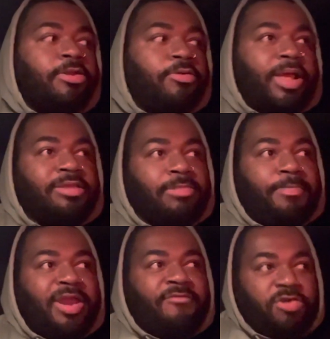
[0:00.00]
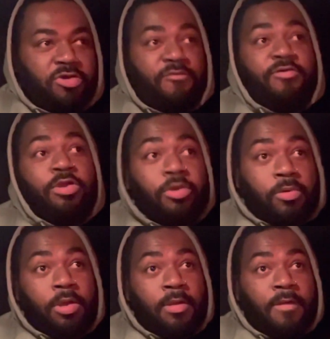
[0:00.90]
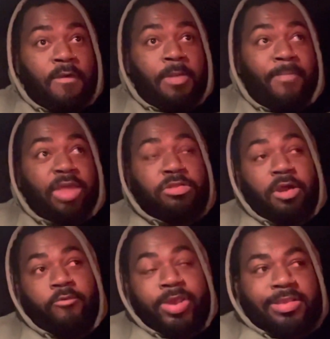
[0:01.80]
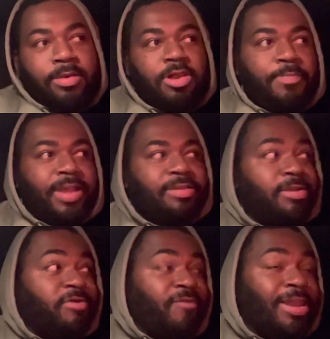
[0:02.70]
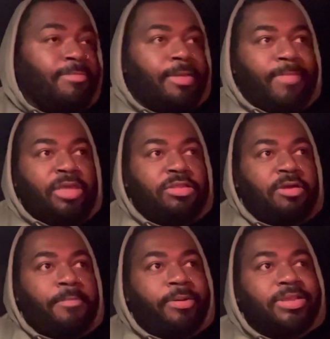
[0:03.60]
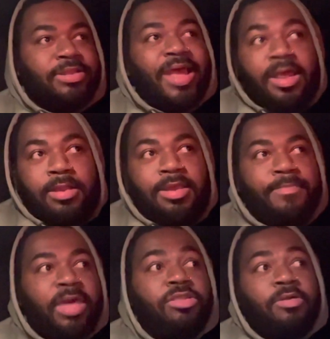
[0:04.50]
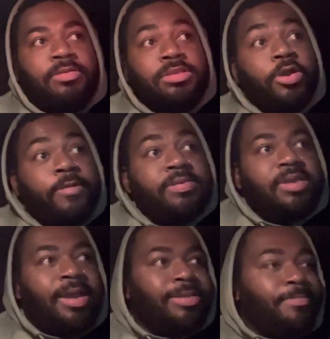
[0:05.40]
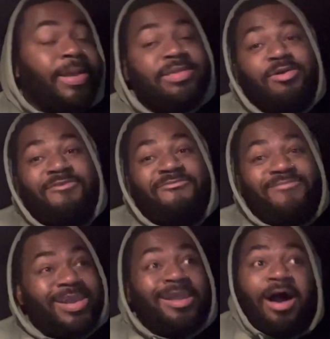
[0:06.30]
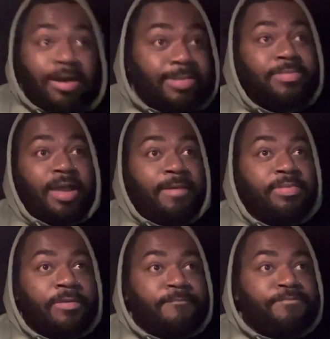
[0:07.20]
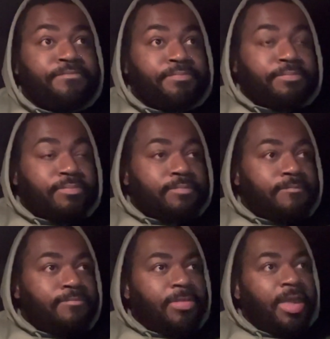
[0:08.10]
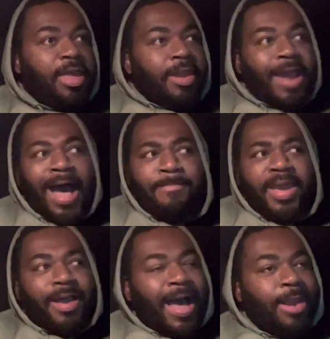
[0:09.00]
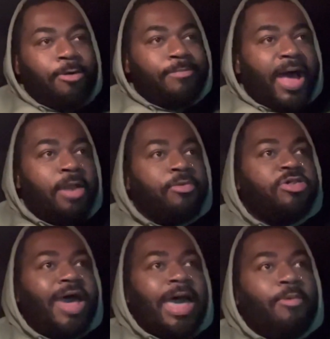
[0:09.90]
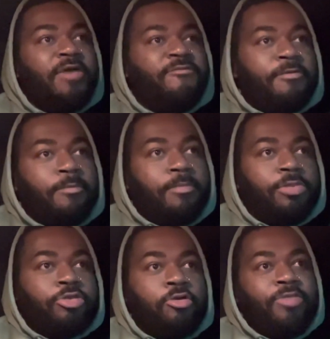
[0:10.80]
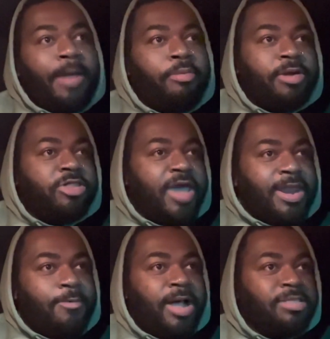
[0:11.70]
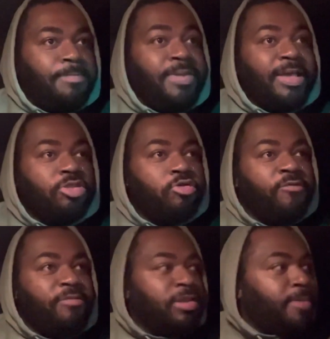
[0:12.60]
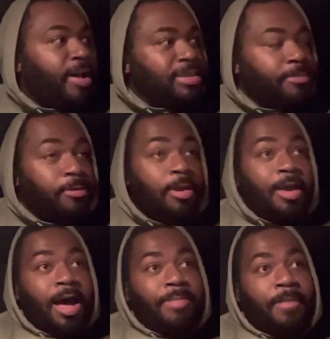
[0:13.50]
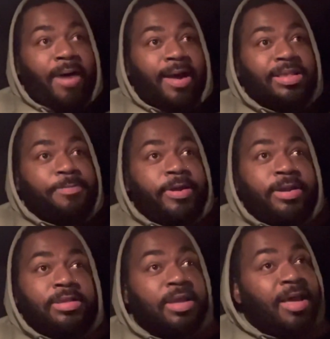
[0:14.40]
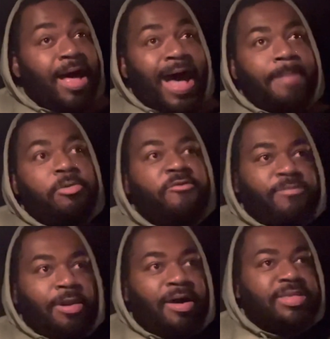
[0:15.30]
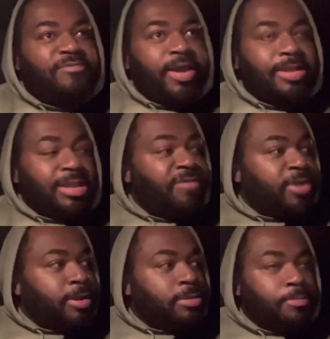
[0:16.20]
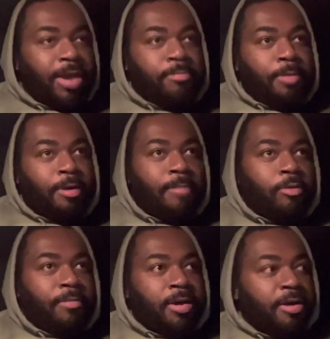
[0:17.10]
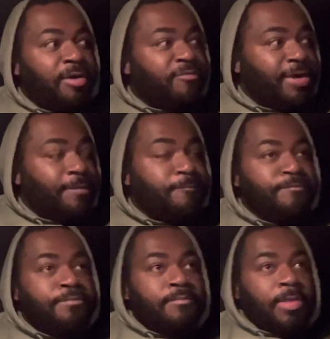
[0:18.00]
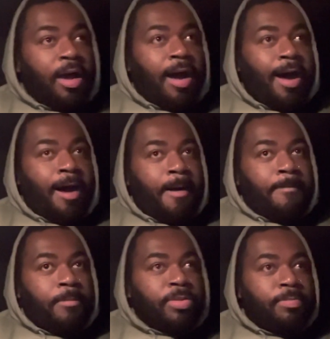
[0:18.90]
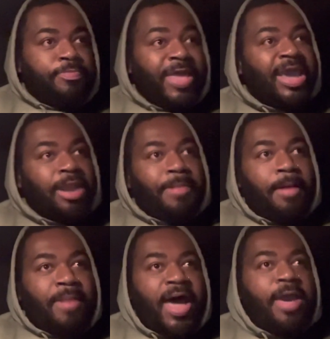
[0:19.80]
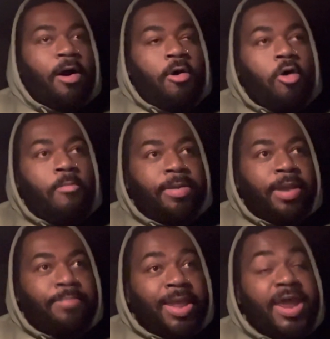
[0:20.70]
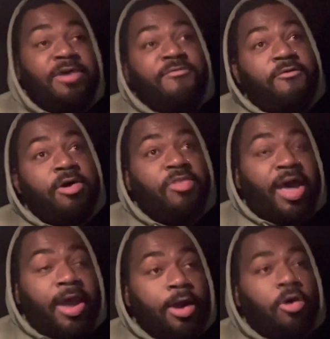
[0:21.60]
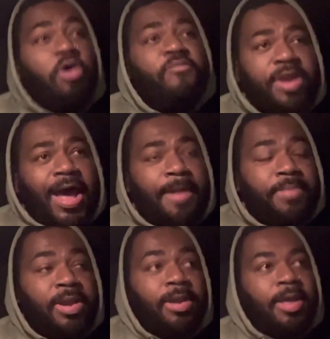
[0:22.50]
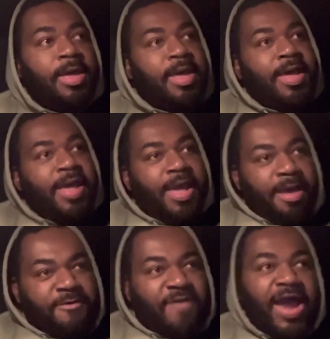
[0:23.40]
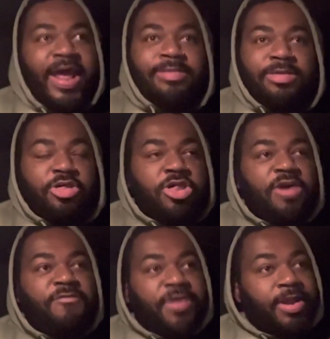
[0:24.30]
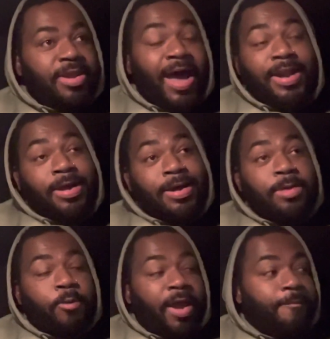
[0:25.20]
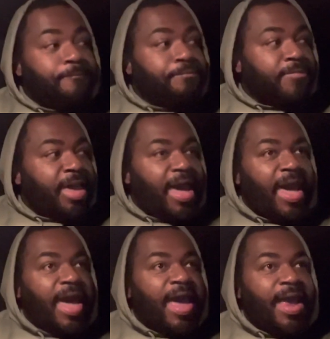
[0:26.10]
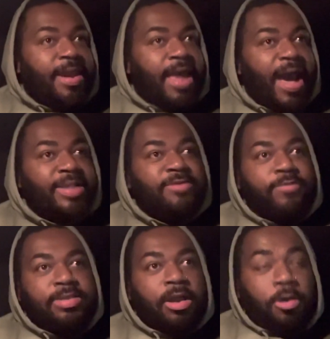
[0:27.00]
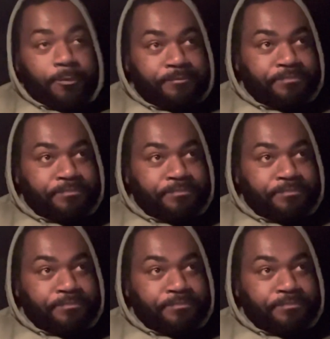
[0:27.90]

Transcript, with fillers: do that's gonna be beneficial for you based on research, based on development, based on personality, based on circumstance, based on luck sometimes. Now I make I don't I don't shy away from the truth. I brought the channel out to be as truthful as possible about my experience. I moved from Las Vegas living in a two bedroom apartment with my girlfriend, um, thinking about buying a home and, and planning for that. COVID happened, finances shifted, not in a good way, and as a result,